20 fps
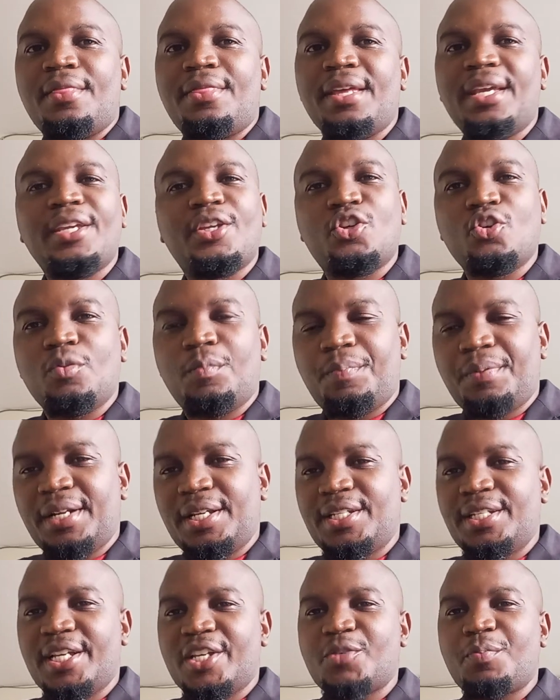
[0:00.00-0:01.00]
Thank you,
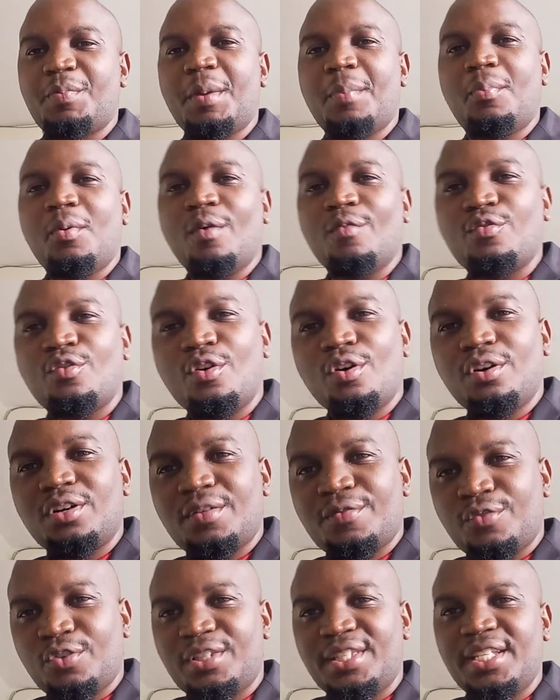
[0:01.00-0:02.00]
precious people of
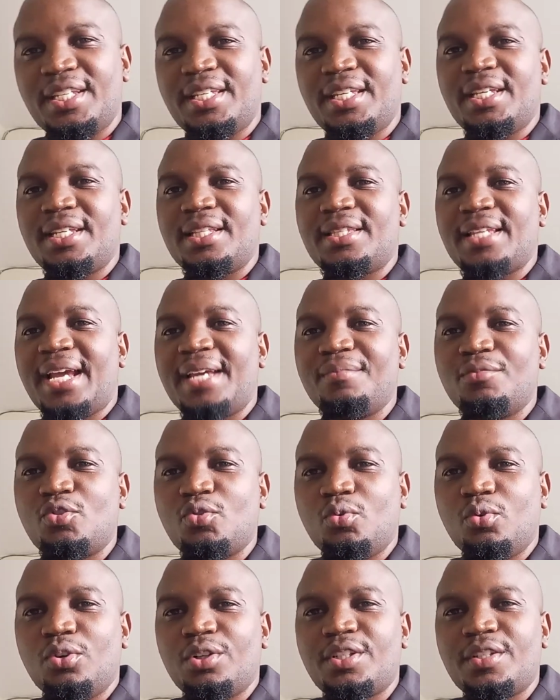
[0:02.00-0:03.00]
God, for taking time
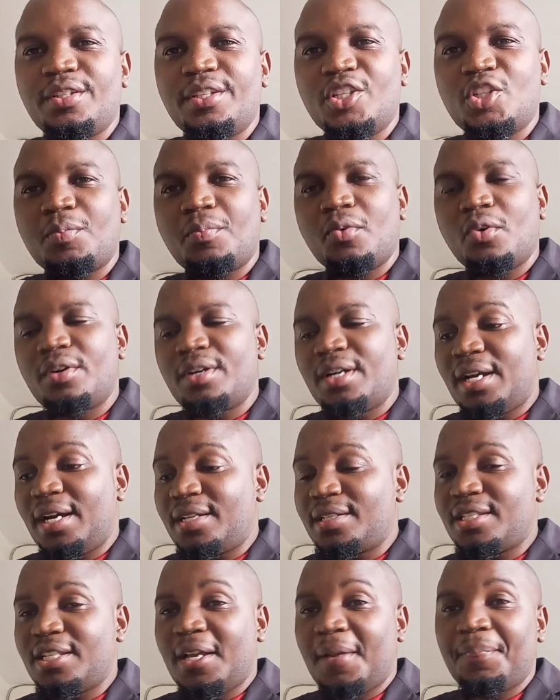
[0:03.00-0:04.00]
to watch this
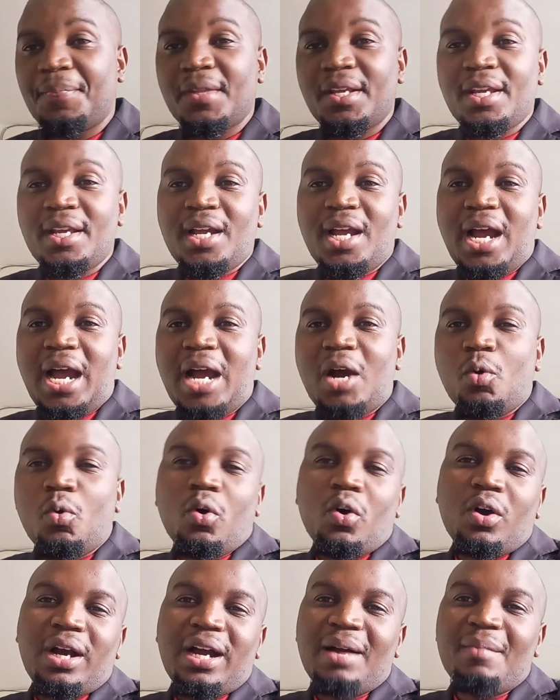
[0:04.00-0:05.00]
broadcast. I
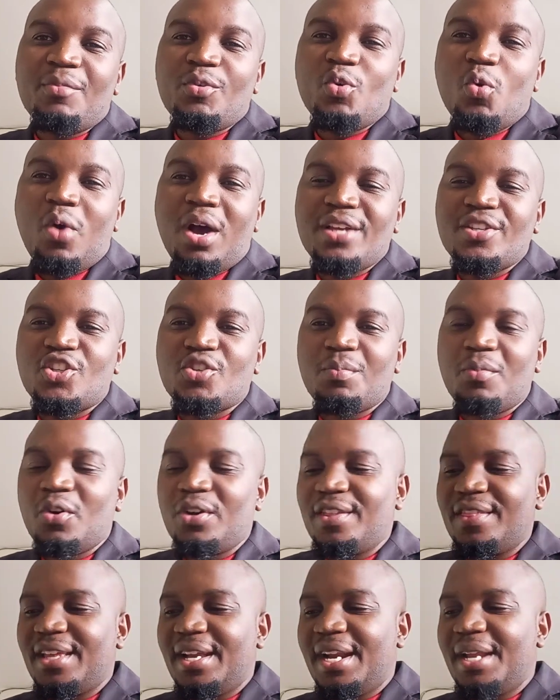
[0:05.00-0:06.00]
welcome you once
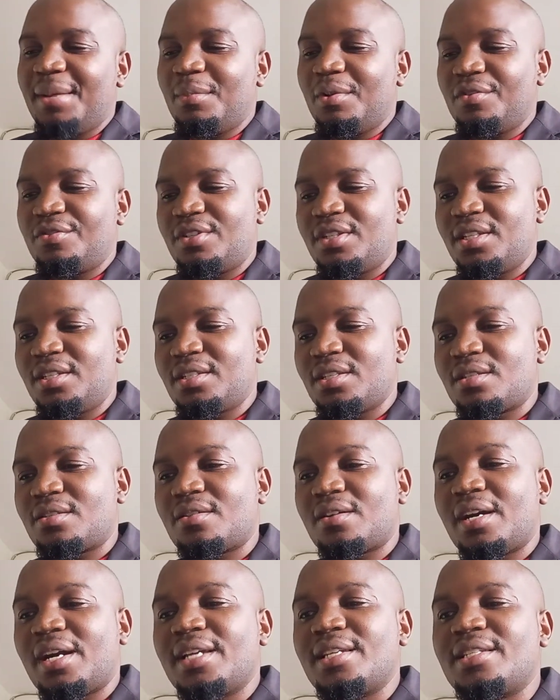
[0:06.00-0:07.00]
more in the name of
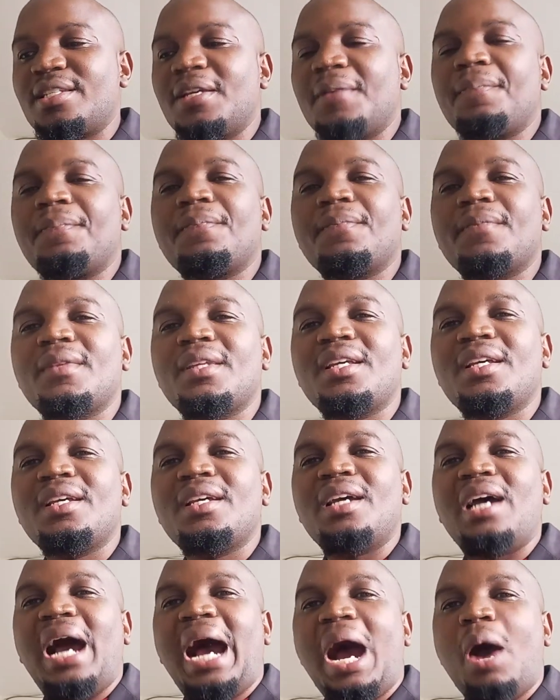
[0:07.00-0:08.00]
Jesus Christ.
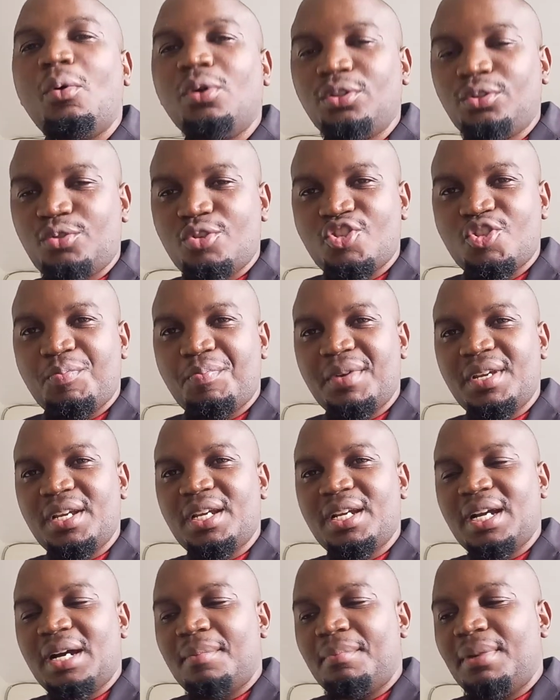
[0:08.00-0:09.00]
I want to speak
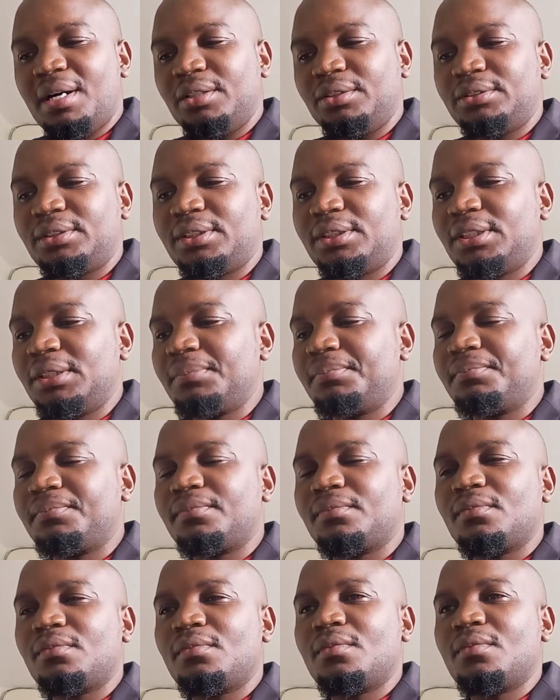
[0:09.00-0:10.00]
about
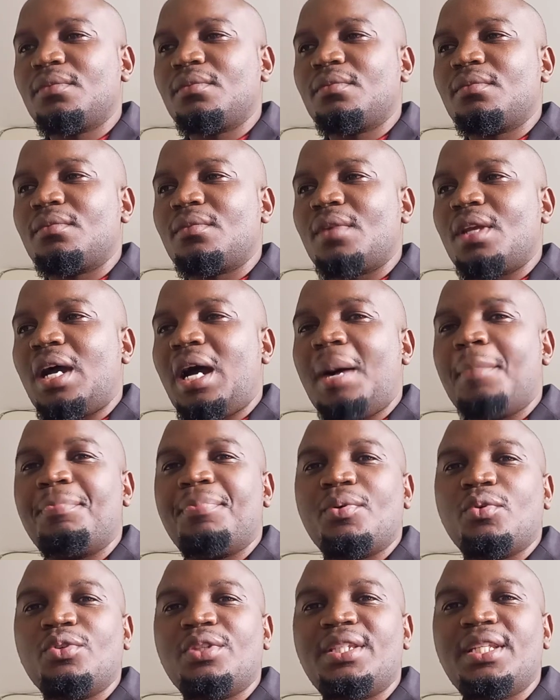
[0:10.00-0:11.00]

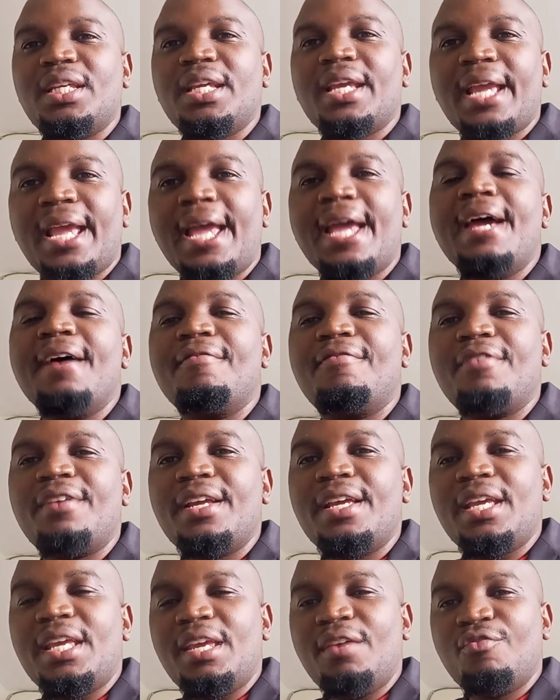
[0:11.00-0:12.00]
uprooting
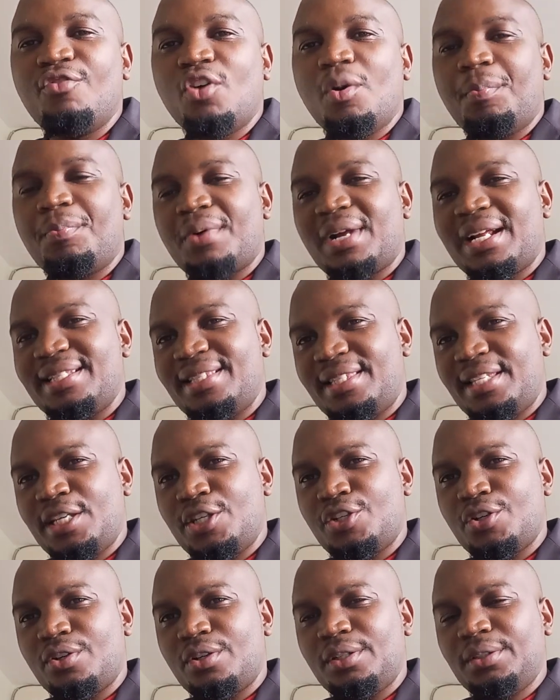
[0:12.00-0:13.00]
every evil
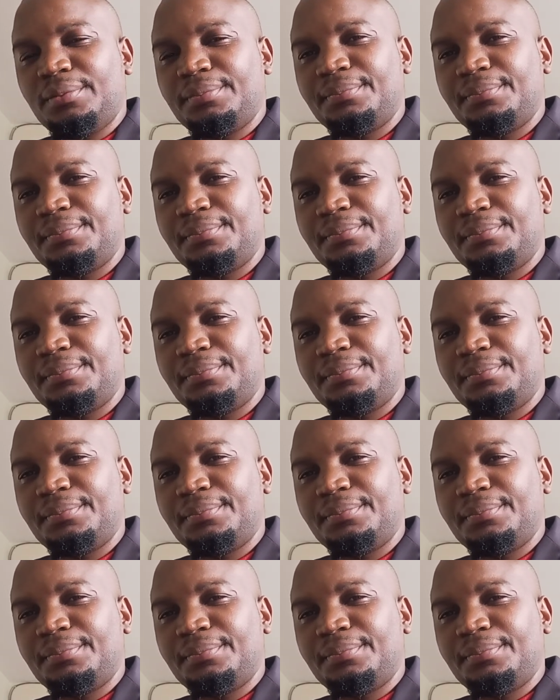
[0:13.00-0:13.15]
plantation